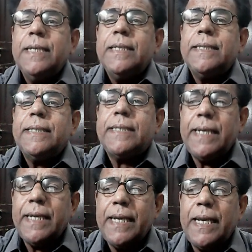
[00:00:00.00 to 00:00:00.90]

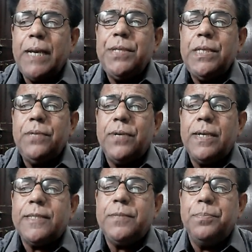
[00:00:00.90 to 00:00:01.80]
same
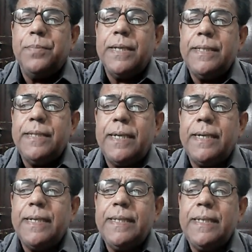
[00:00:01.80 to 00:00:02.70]
events measured
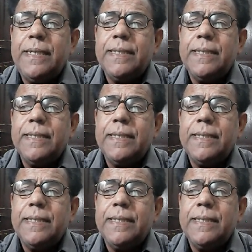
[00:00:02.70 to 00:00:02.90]
in